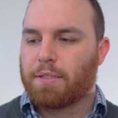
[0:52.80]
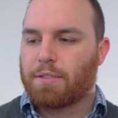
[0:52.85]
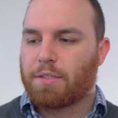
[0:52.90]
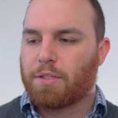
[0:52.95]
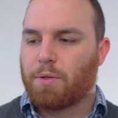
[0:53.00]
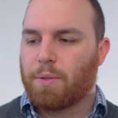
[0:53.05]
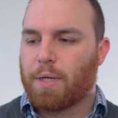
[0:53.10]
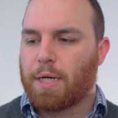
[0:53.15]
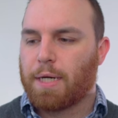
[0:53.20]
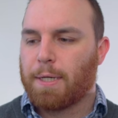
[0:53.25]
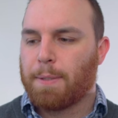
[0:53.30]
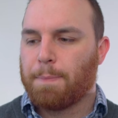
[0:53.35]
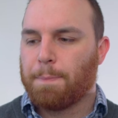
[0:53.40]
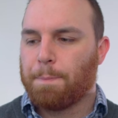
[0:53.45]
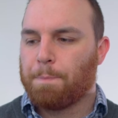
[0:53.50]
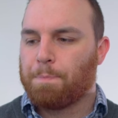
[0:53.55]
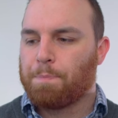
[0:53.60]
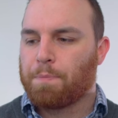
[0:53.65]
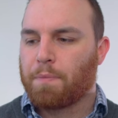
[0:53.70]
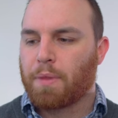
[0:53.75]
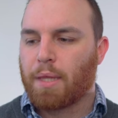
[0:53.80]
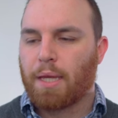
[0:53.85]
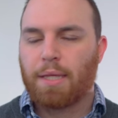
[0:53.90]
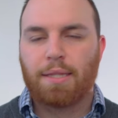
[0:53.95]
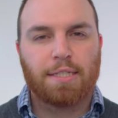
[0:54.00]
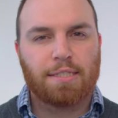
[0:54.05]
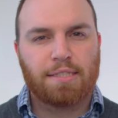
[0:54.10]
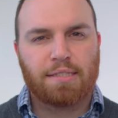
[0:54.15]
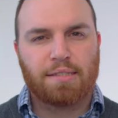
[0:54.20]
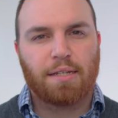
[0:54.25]
so um,
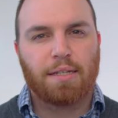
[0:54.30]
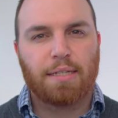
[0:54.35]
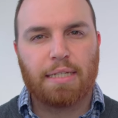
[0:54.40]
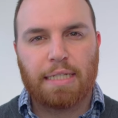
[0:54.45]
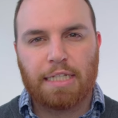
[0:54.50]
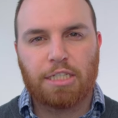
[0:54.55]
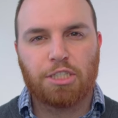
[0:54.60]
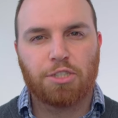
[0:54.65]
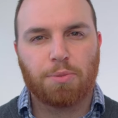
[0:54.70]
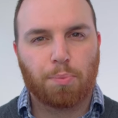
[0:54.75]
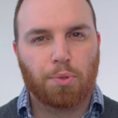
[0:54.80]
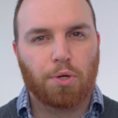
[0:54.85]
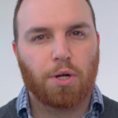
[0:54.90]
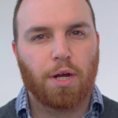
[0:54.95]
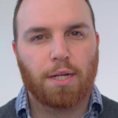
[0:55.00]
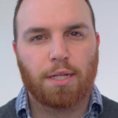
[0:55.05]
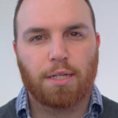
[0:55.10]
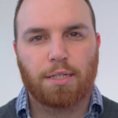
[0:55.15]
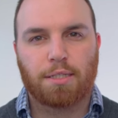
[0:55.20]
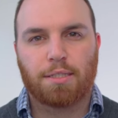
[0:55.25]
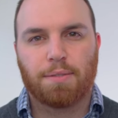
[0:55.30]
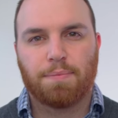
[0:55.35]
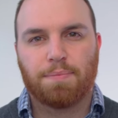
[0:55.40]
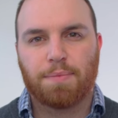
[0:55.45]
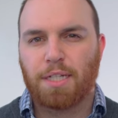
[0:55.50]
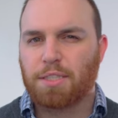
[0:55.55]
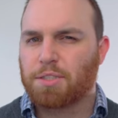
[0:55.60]
this is a niche product.